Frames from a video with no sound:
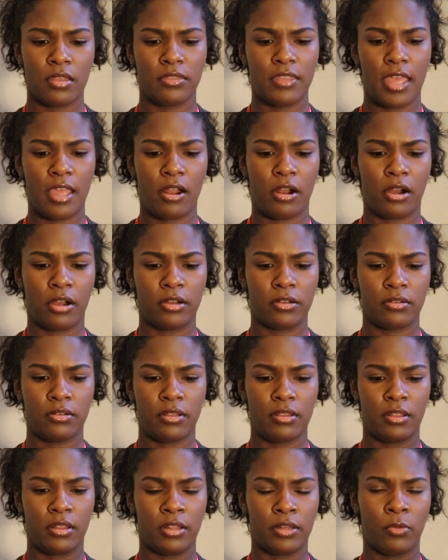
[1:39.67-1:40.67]

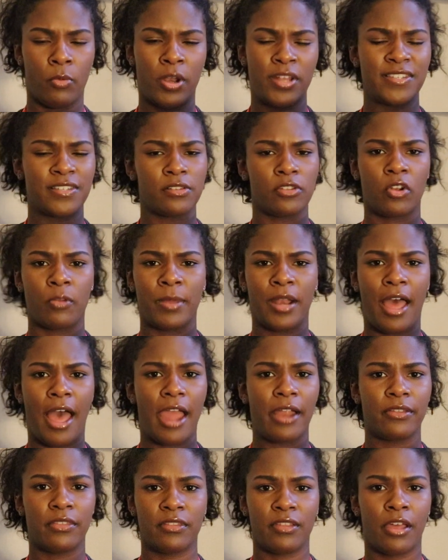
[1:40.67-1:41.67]
a little bit
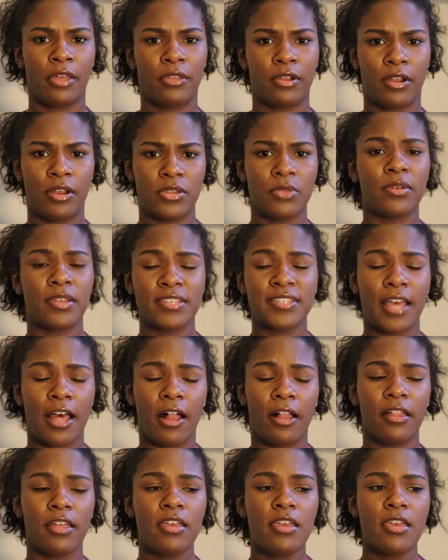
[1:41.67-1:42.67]
higher than the other, and you can
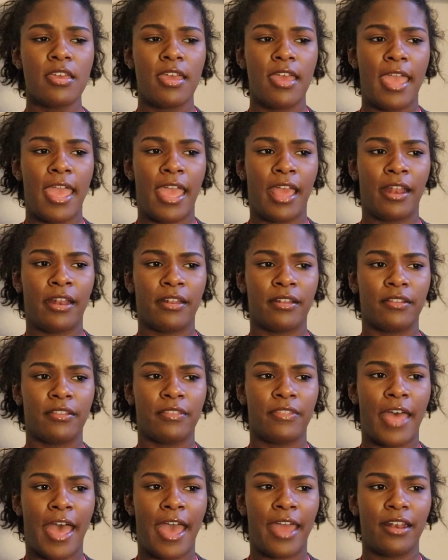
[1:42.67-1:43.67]
tell. And
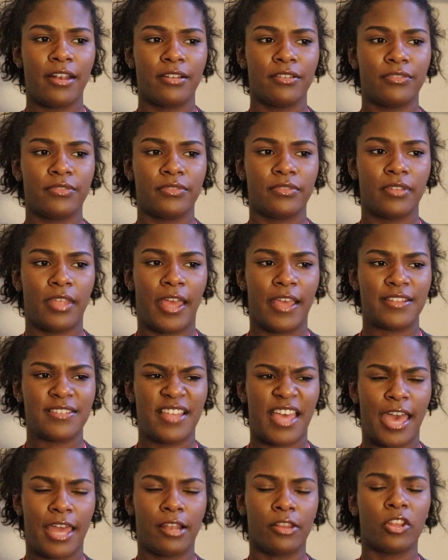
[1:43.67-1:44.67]
that
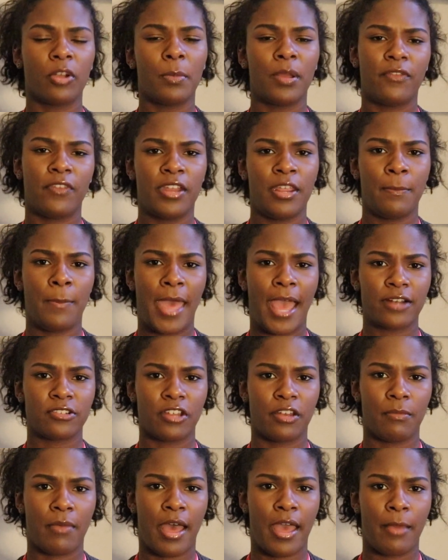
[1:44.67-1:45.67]
has had a little bit of an impact
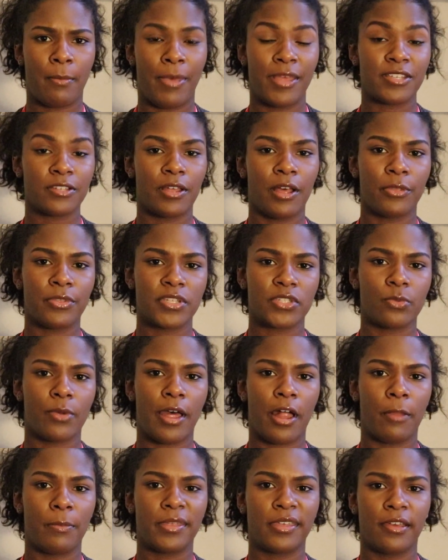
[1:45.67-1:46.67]
on my mental health as
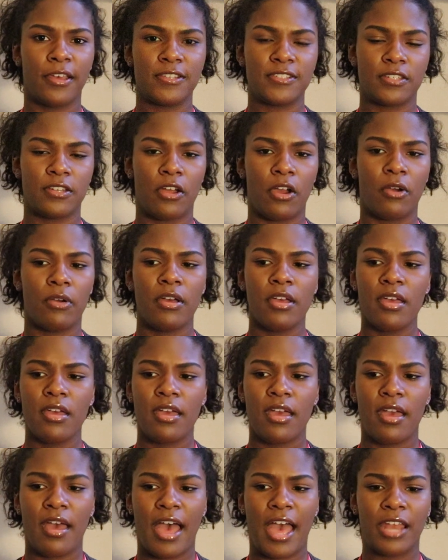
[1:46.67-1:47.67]
well, because
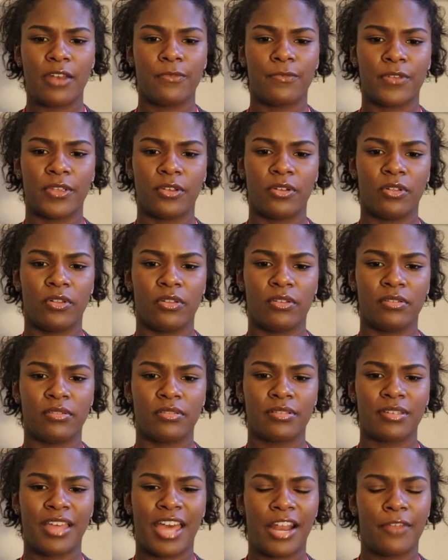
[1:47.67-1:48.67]
I'd
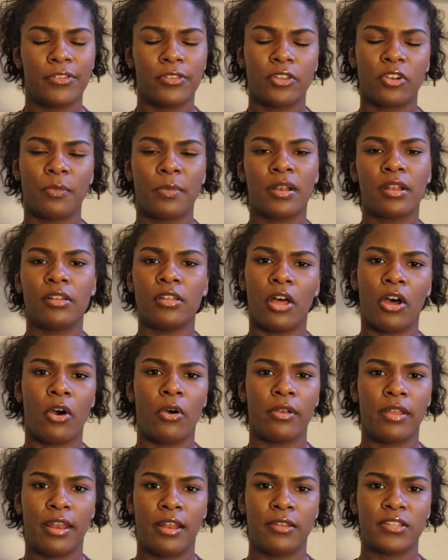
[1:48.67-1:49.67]
feel kind of a little bit
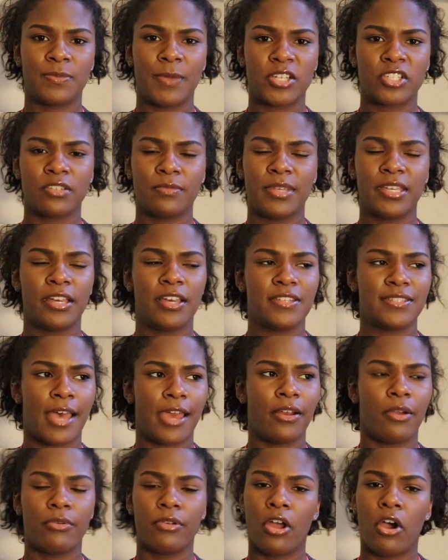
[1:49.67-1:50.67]
alone, and especially because
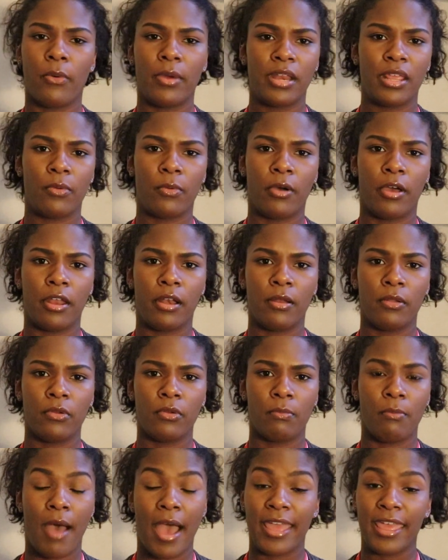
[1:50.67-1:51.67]
I don't know anyone
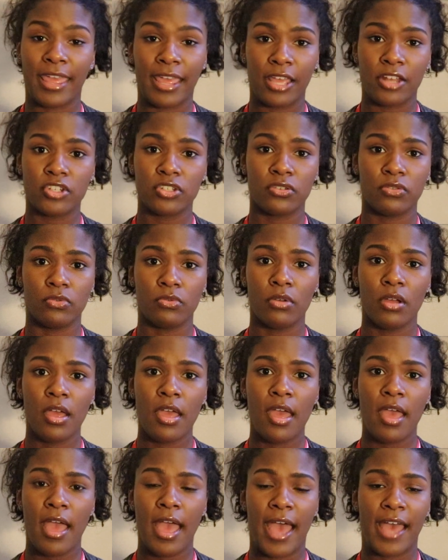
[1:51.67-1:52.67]
my age who
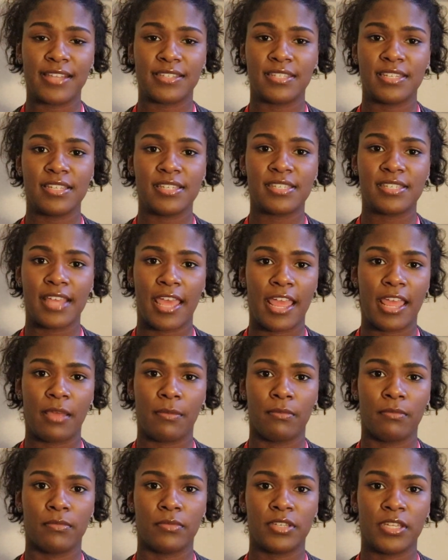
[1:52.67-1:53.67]
has the
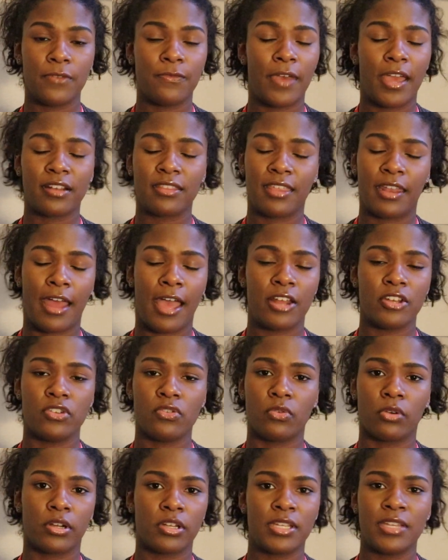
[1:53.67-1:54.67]
same defect that I
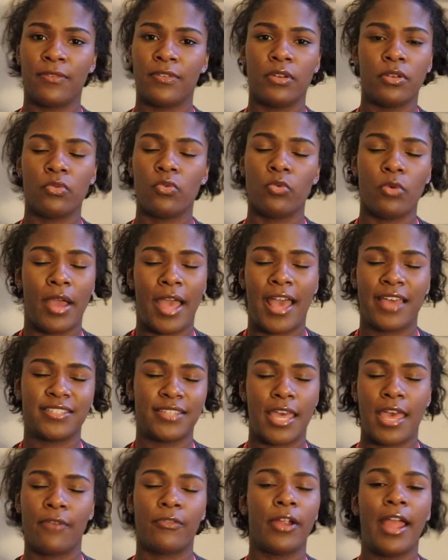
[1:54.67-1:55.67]
do, or even who
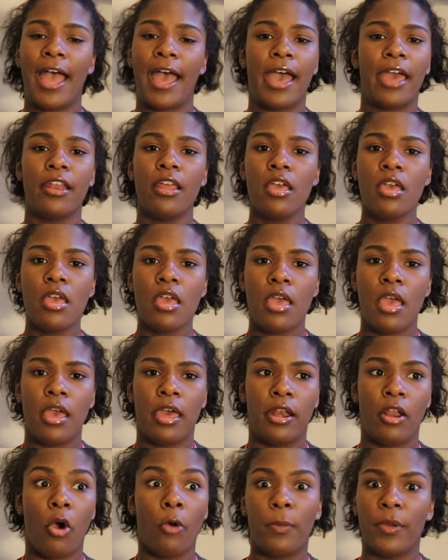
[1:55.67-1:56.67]
has ever had
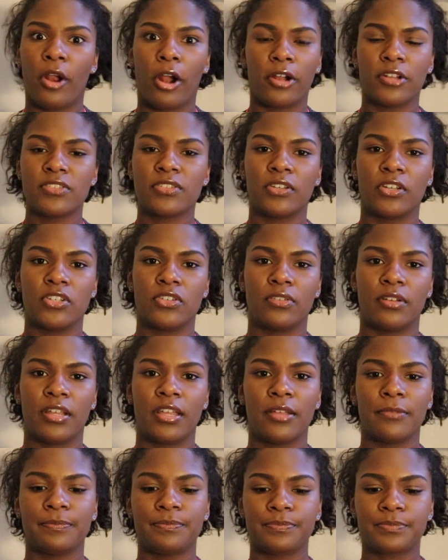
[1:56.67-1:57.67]
an open heart
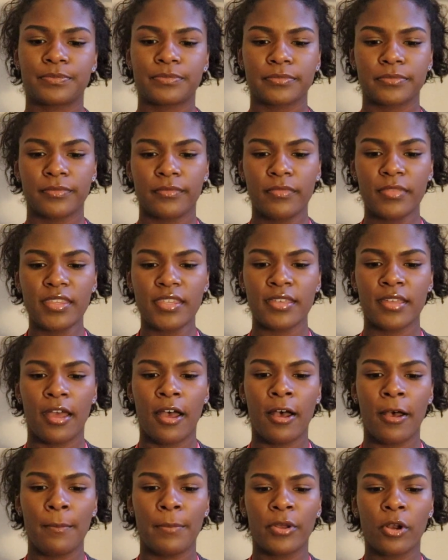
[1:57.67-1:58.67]
surgery.
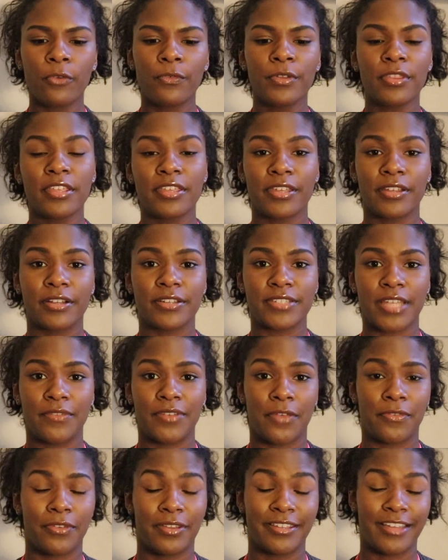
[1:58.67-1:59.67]
But over the years,
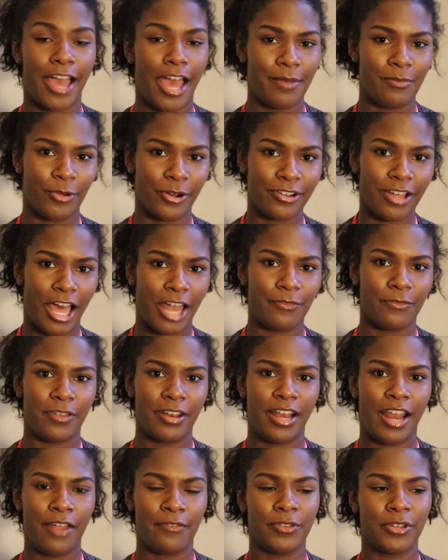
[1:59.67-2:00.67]
I've definitely gotten more
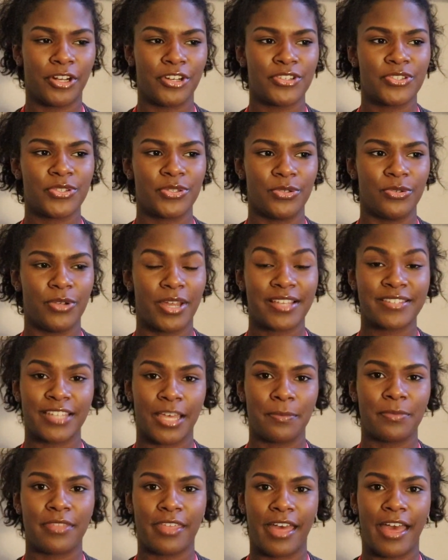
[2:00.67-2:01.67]
confident. I've learned to
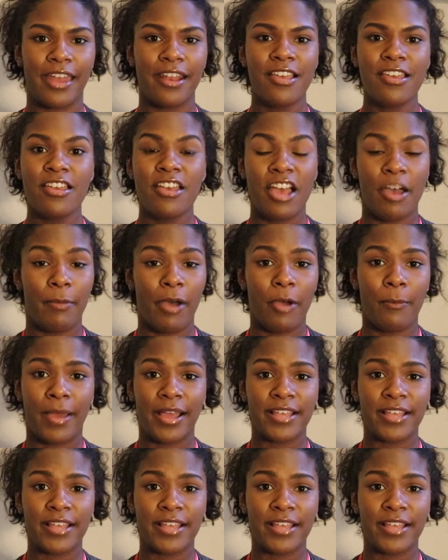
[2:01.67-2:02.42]
accept that about